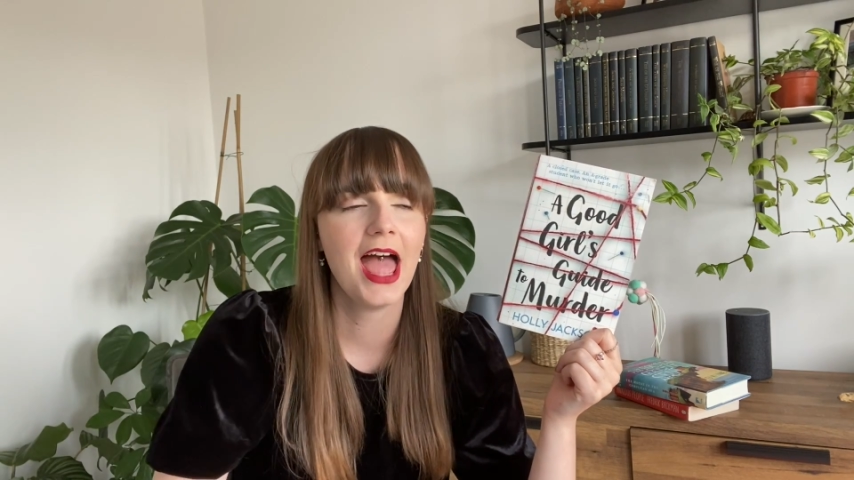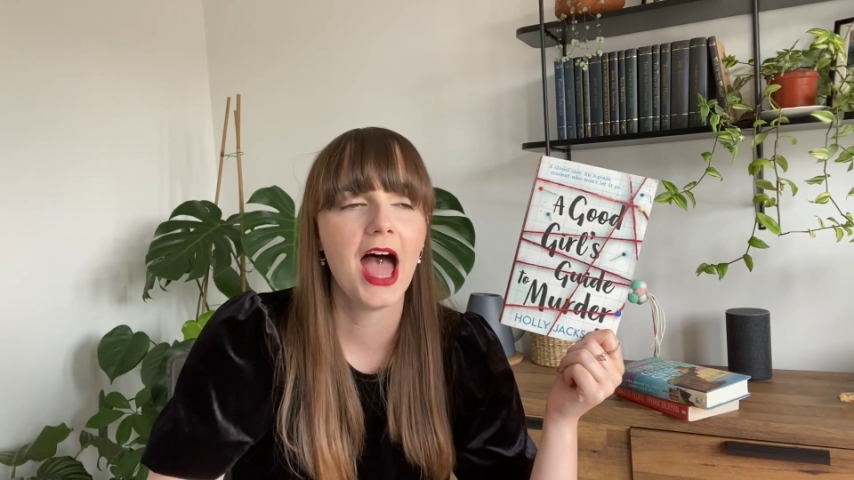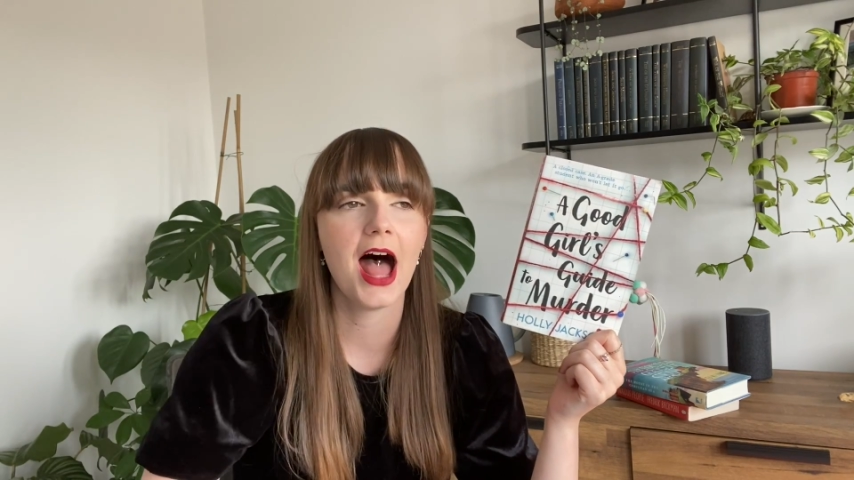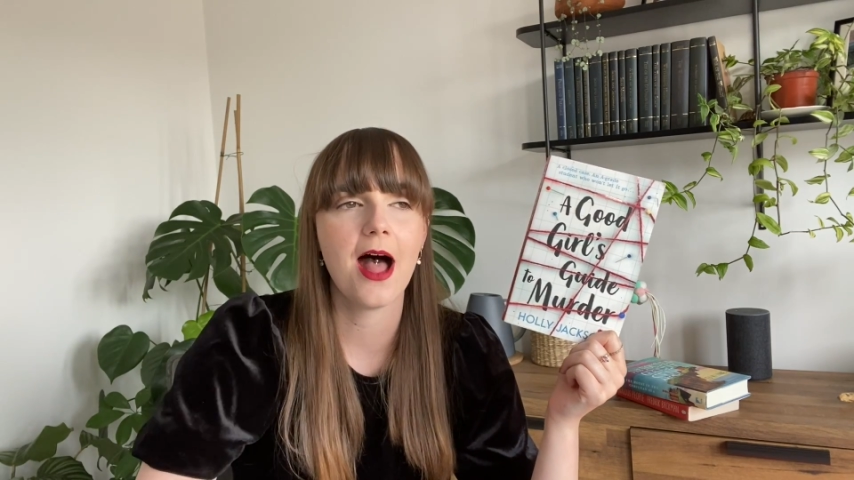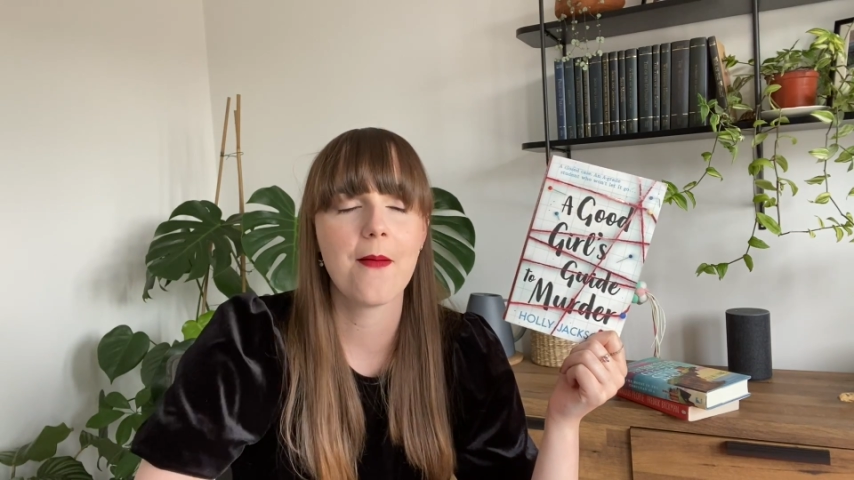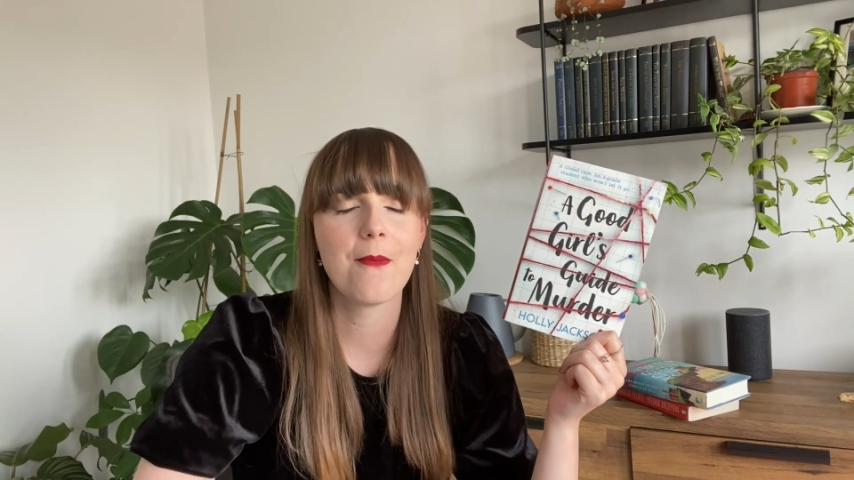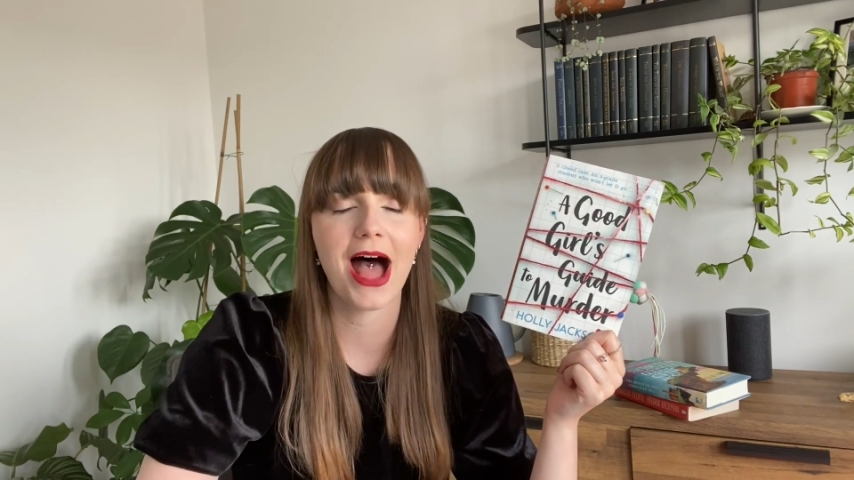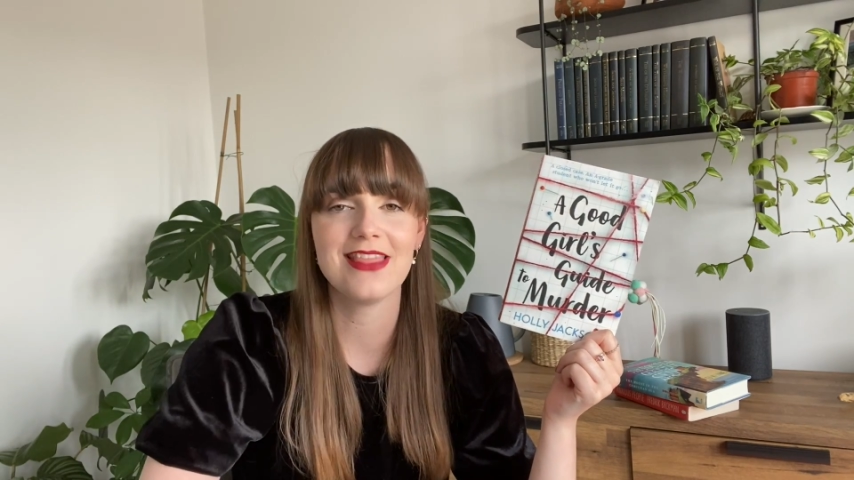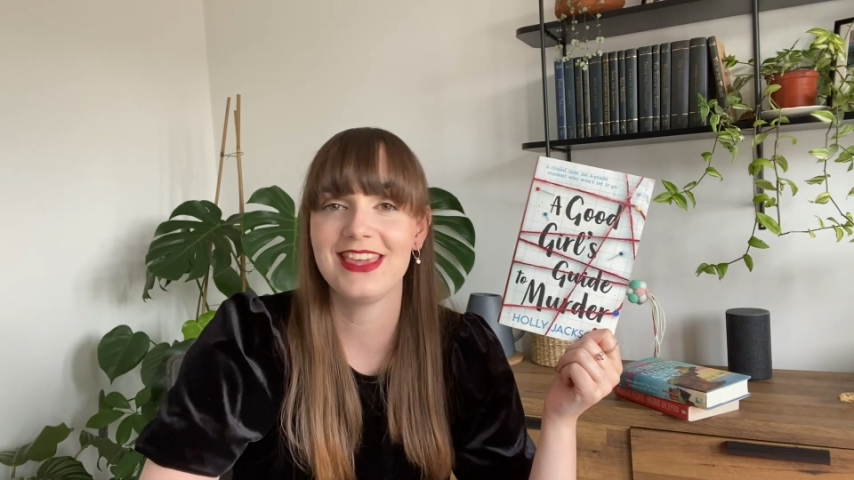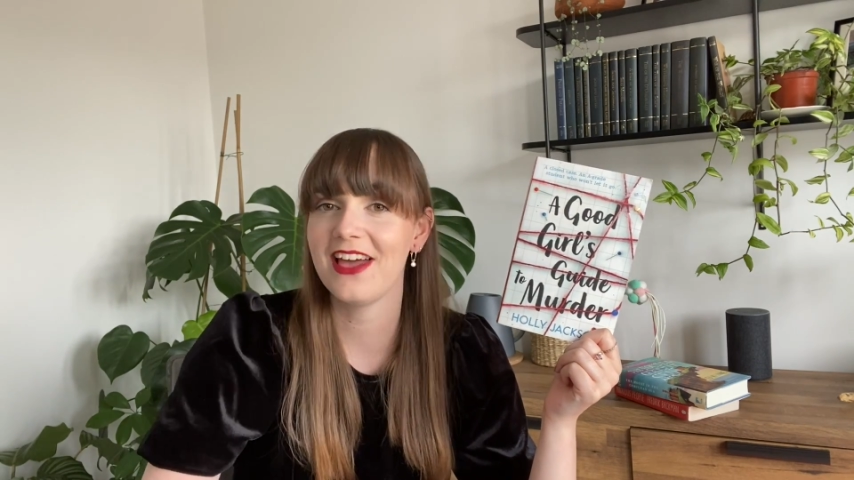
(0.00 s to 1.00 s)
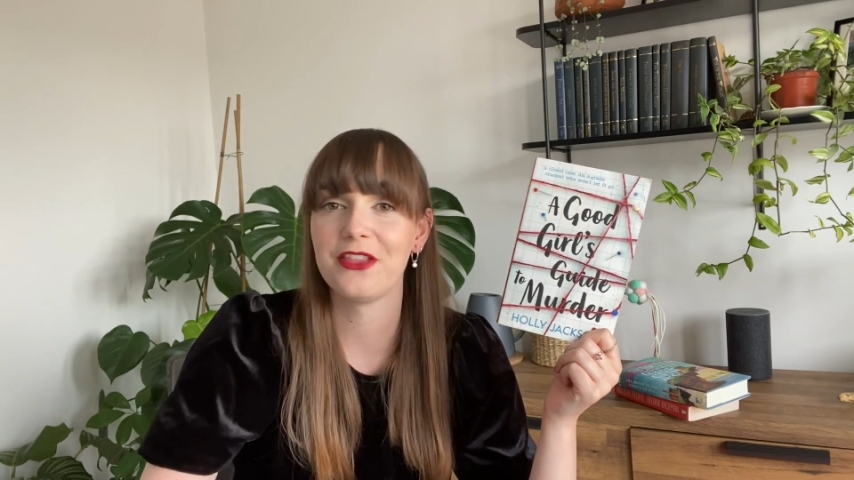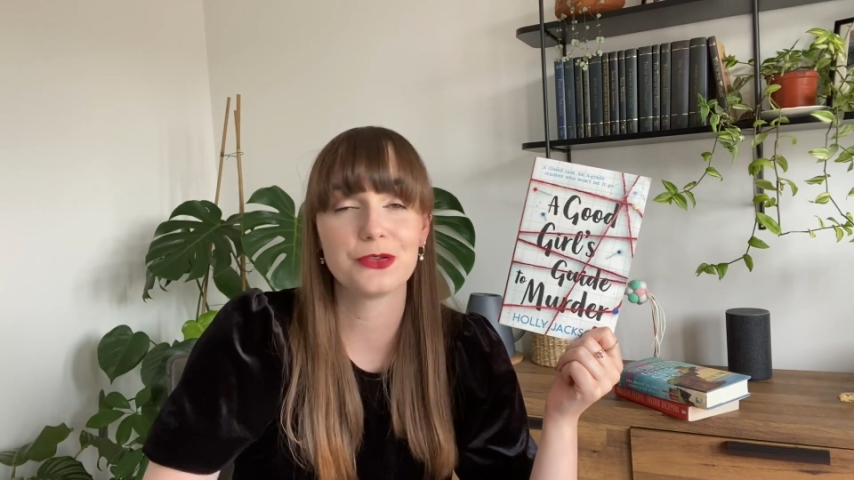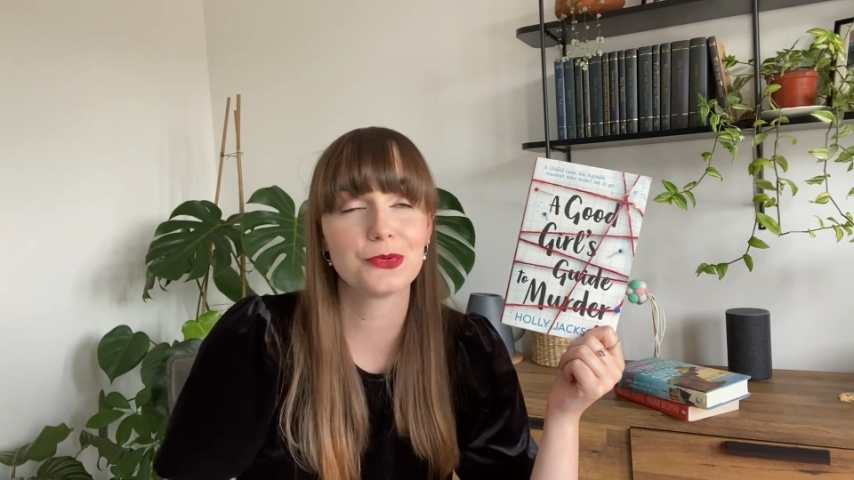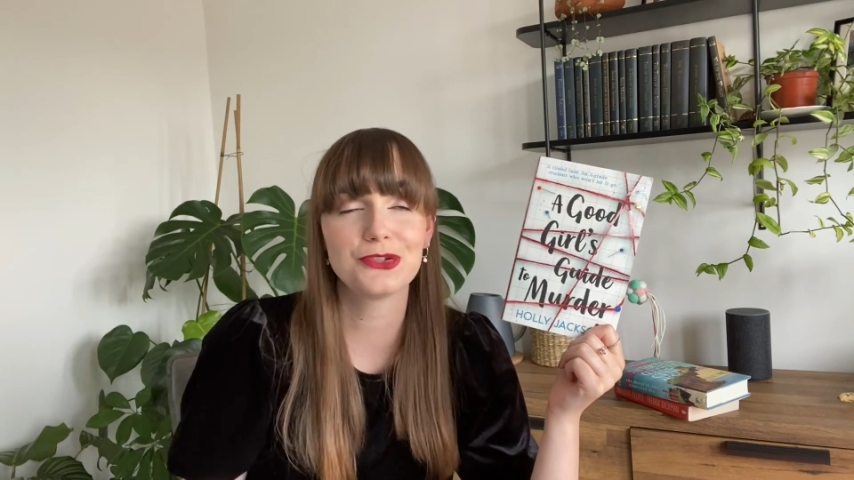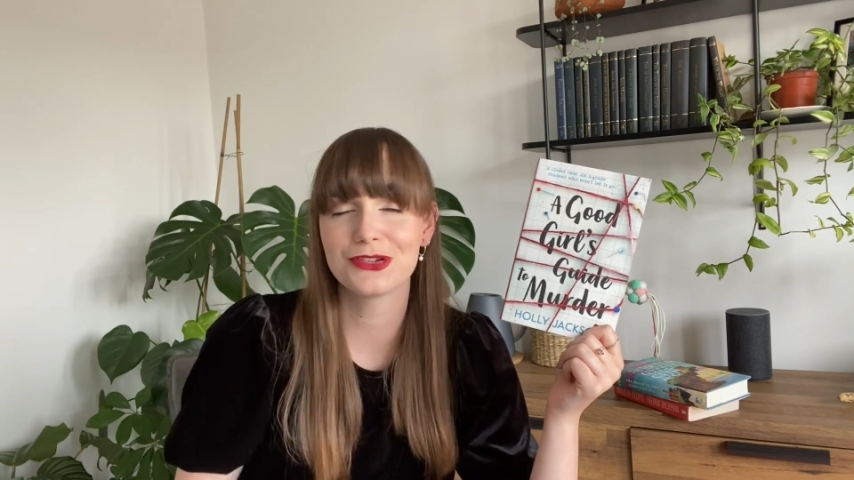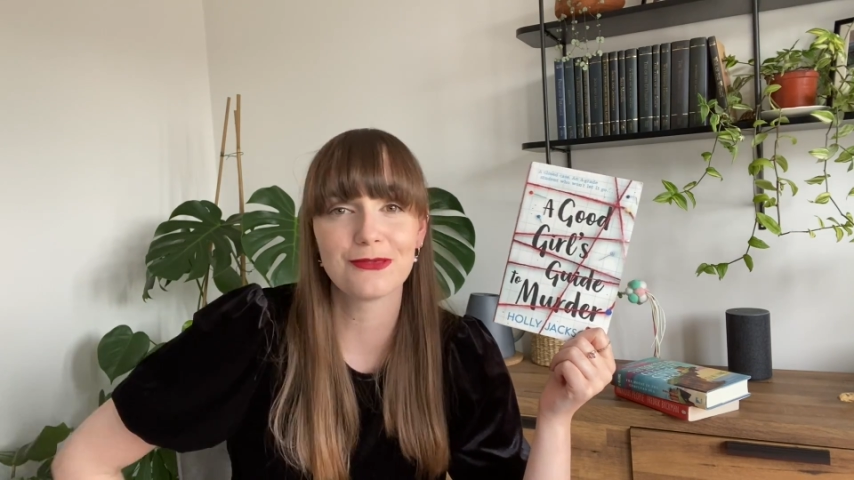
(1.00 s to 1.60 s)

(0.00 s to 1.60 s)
Um, and yeah, this was just